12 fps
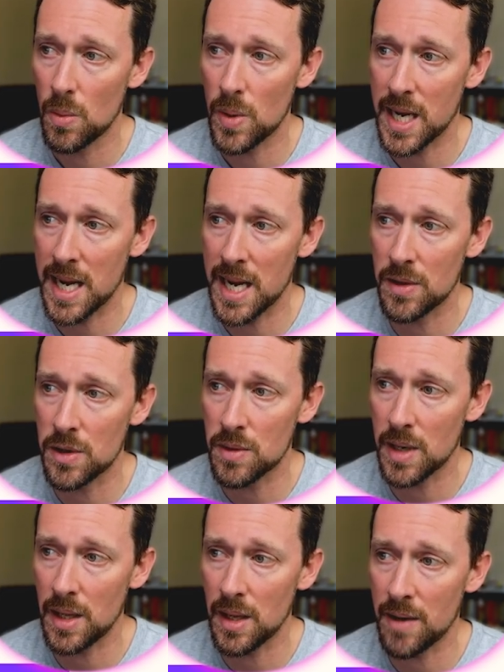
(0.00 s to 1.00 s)
We can add the
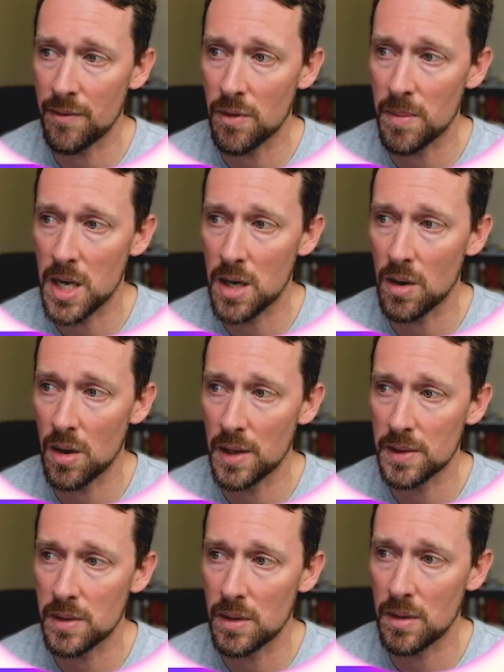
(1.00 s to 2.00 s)
trend line from here
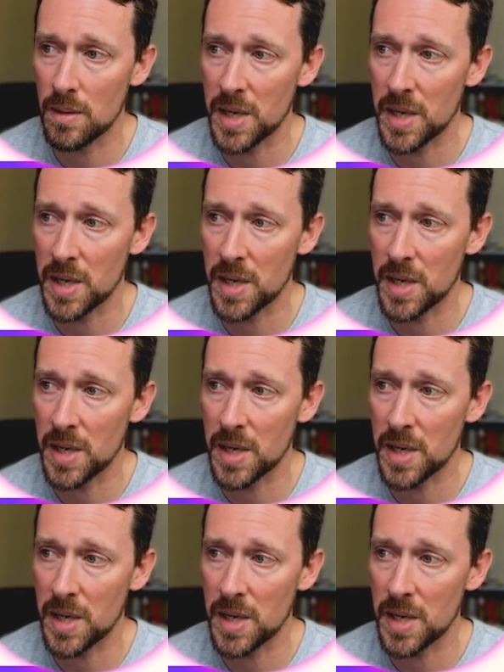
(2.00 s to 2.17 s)
also.